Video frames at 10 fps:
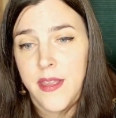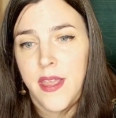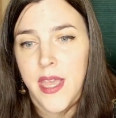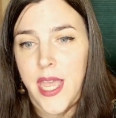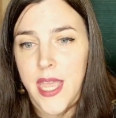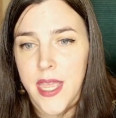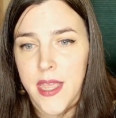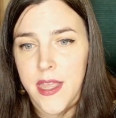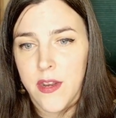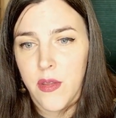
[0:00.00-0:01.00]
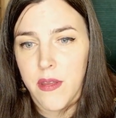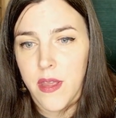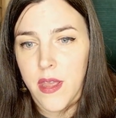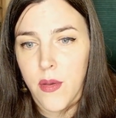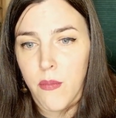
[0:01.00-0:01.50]
And
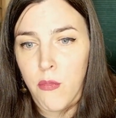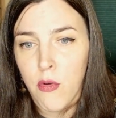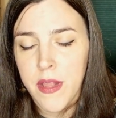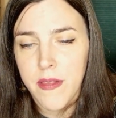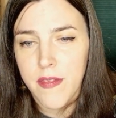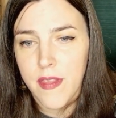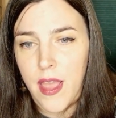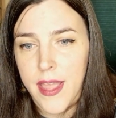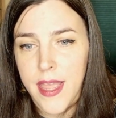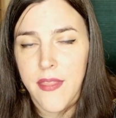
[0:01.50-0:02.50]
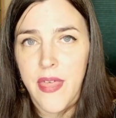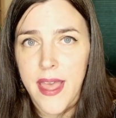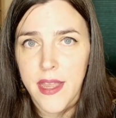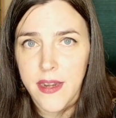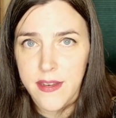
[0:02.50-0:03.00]
once I had
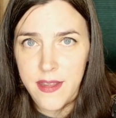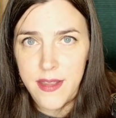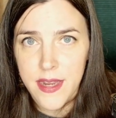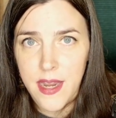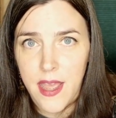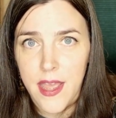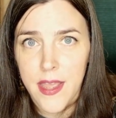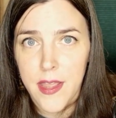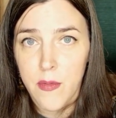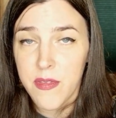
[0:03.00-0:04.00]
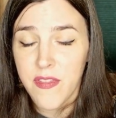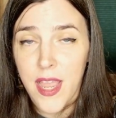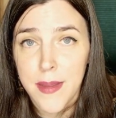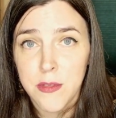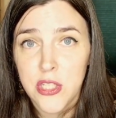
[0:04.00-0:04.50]
that done, it was
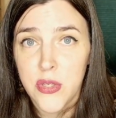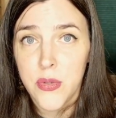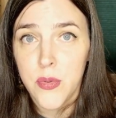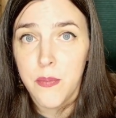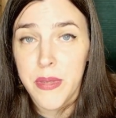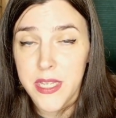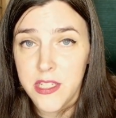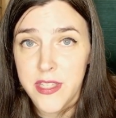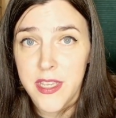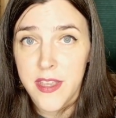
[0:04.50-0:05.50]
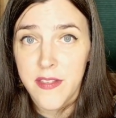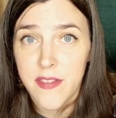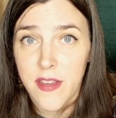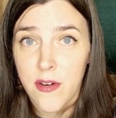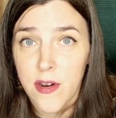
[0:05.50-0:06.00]
time to pitch the yeast
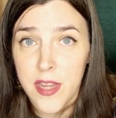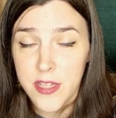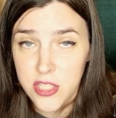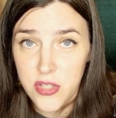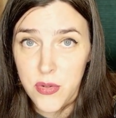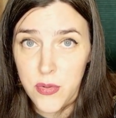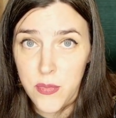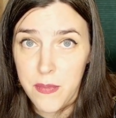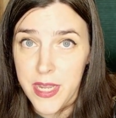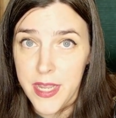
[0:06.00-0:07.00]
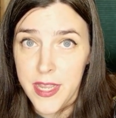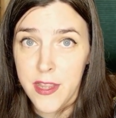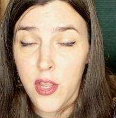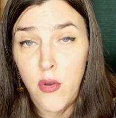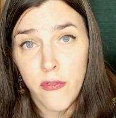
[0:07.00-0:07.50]
into my
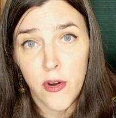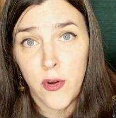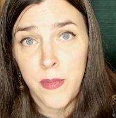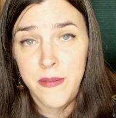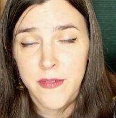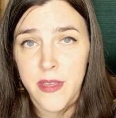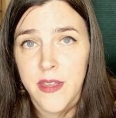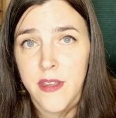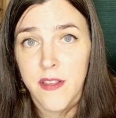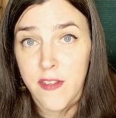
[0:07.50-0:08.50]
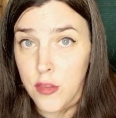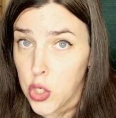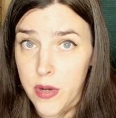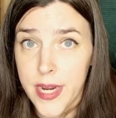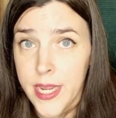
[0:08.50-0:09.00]
Go Firm
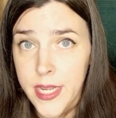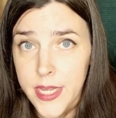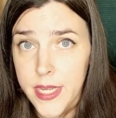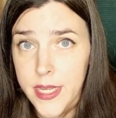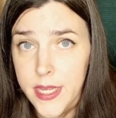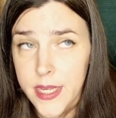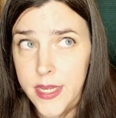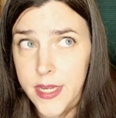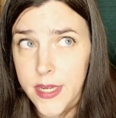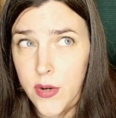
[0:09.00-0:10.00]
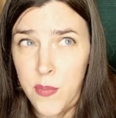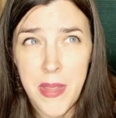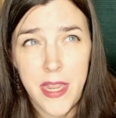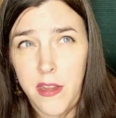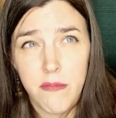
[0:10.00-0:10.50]
slurry, or
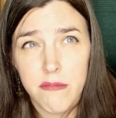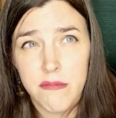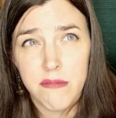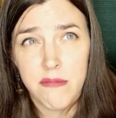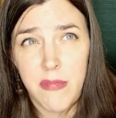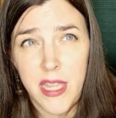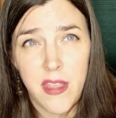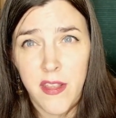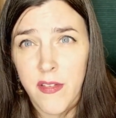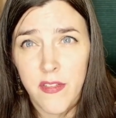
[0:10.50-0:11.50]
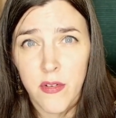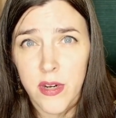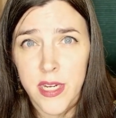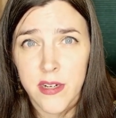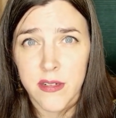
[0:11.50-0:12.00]
make a yeast slurry, or